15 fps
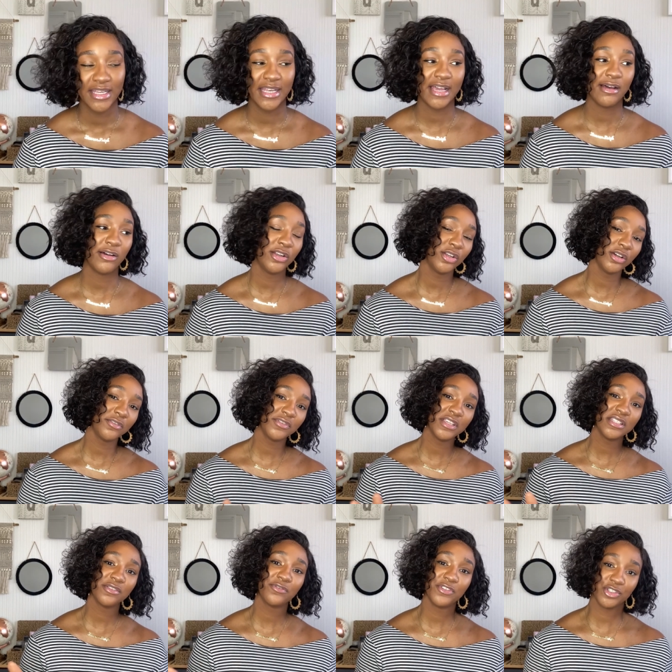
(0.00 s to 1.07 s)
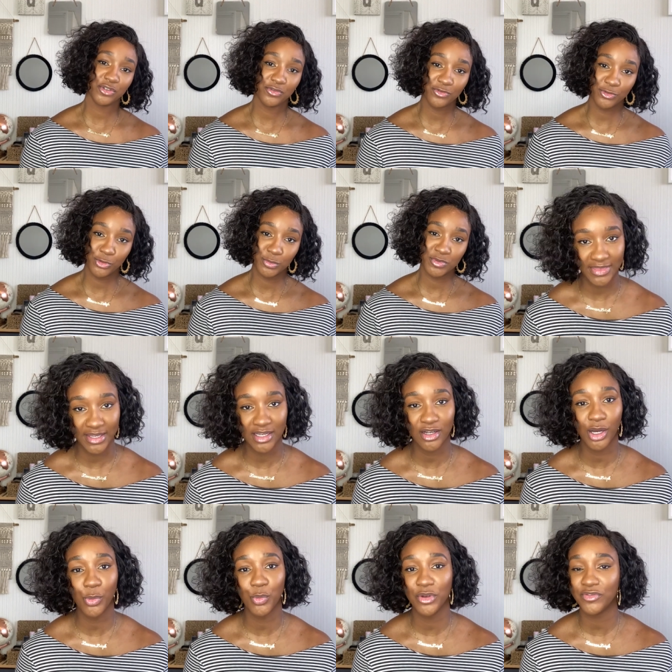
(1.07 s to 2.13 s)
Now, a lot of these official forms, they
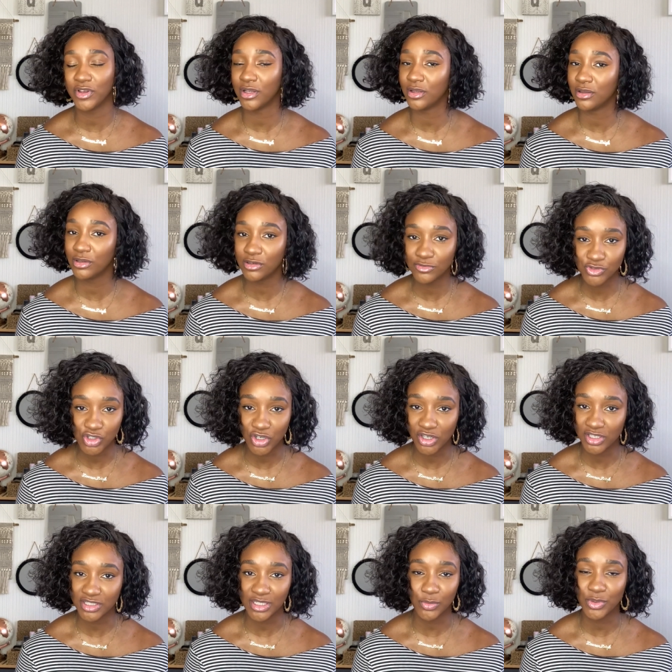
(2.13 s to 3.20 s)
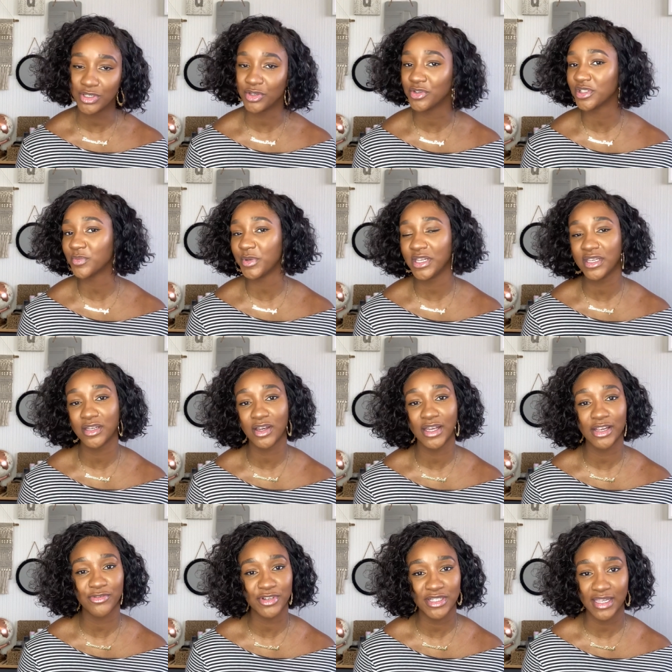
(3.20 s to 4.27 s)
come with a lot of jargon that we don't speak in our
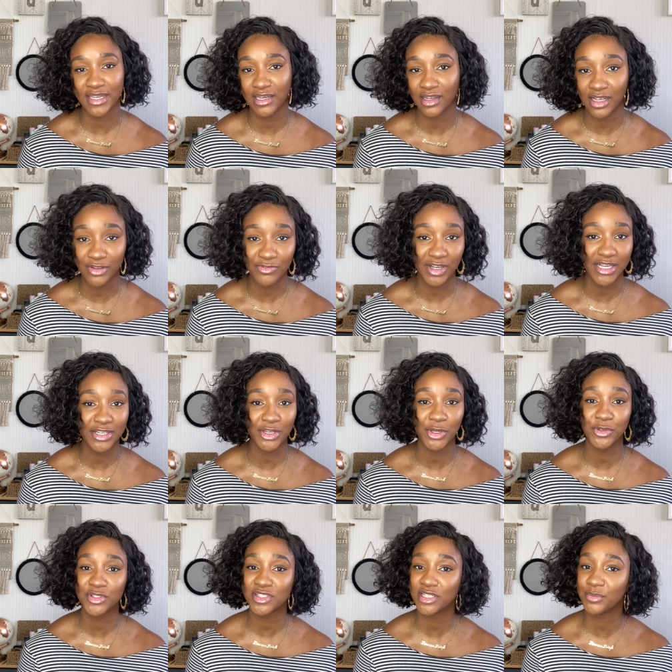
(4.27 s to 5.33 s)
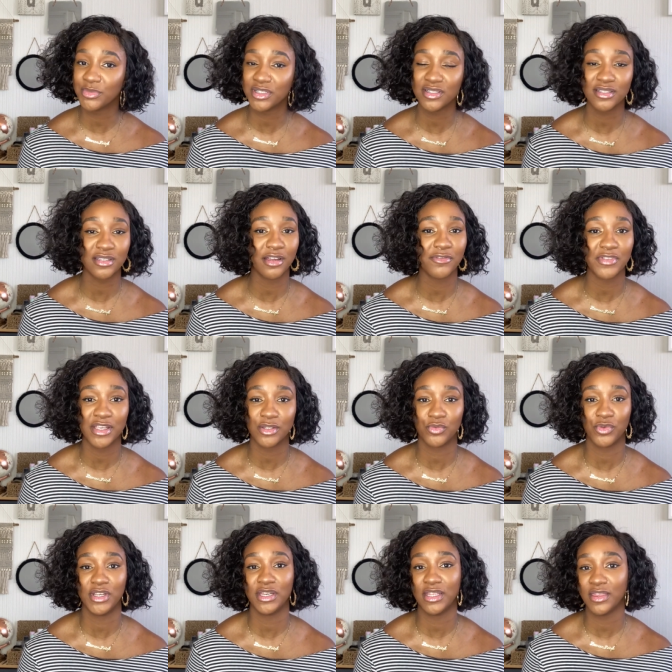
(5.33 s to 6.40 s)
everyday life. I know some of the stuff that's
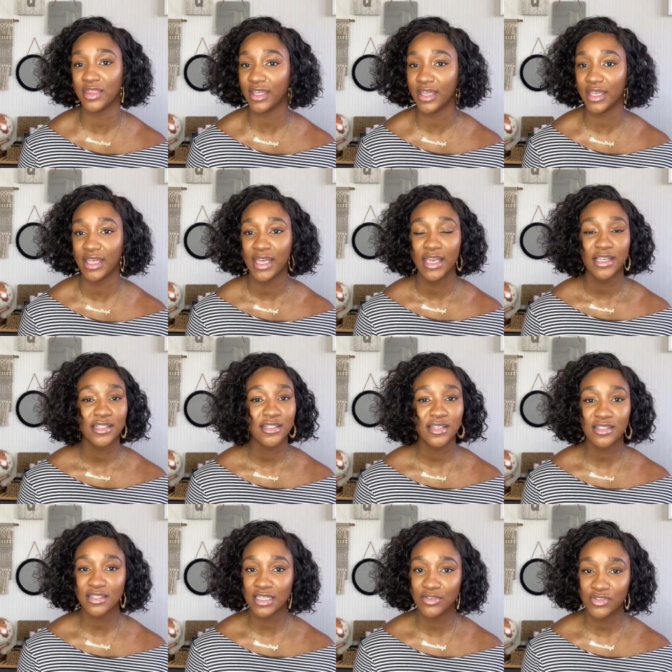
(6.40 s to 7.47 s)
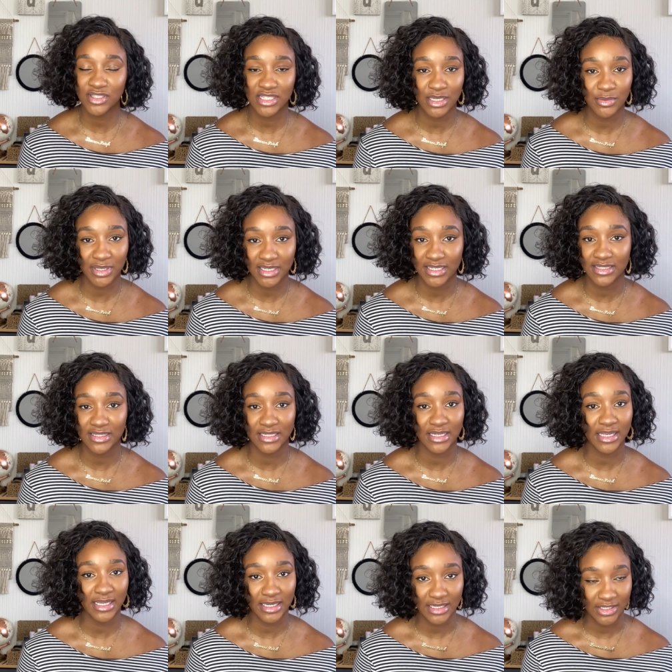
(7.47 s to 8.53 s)
written in there doesn't even seem like it's in
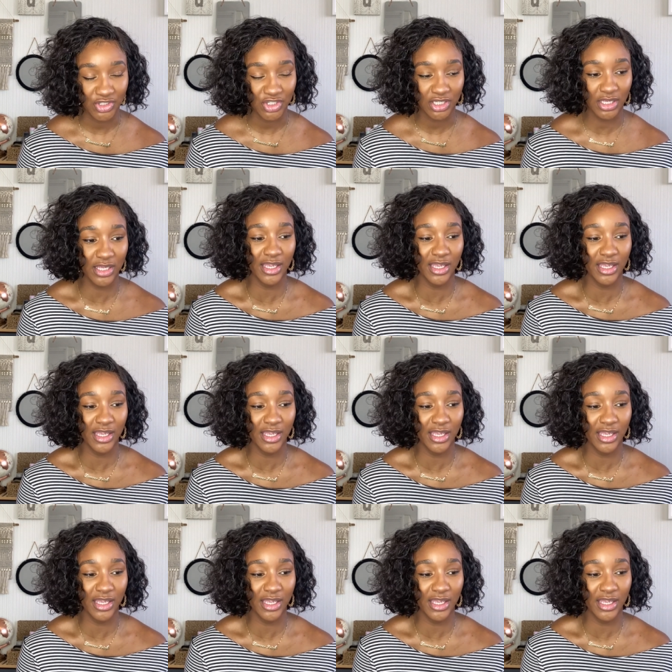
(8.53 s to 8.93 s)
English.